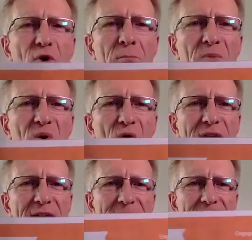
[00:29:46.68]
Your
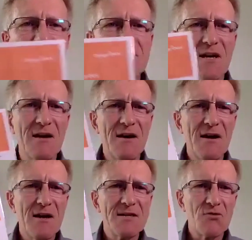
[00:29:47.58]
Employees. It's a
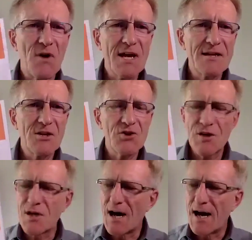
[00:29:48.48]

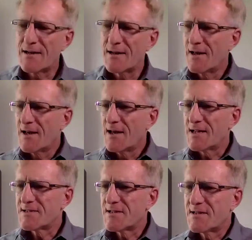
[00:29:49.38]
recognition guide.
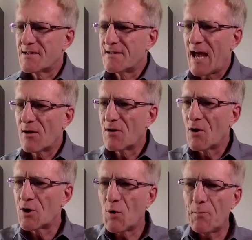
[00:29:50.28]
It's a
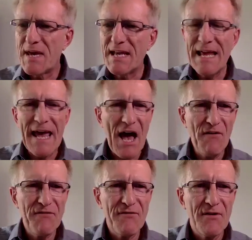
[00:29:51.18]
downloadable
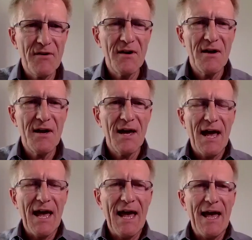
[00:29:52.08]
PDF.
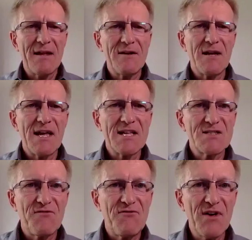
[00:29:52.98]
and
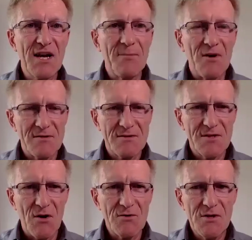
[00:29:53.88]
it's fillable.
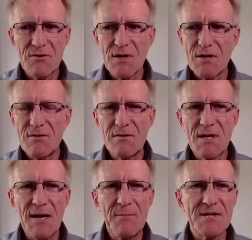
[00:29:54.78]
So you can
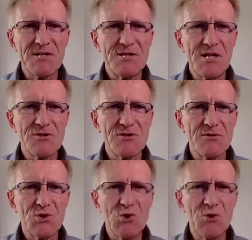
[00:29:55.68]
keep it as a digital
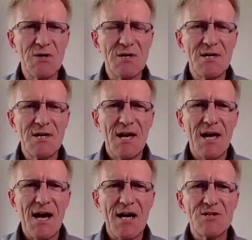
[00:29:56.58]
tool
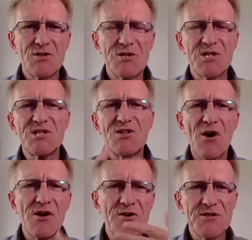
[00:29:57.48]
to
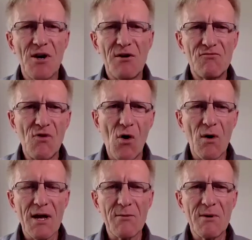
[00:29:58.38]
start yourself
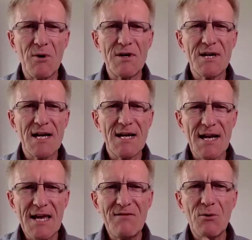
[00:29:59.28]
rolling. We wanted to kind of
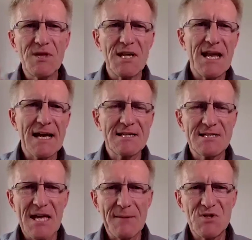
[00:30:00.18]
leave you with the next
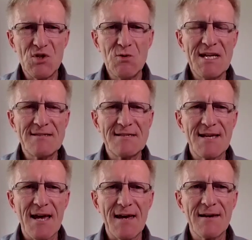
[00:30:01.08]
steps you need to
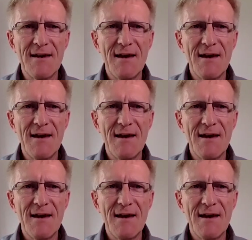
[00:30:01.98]
take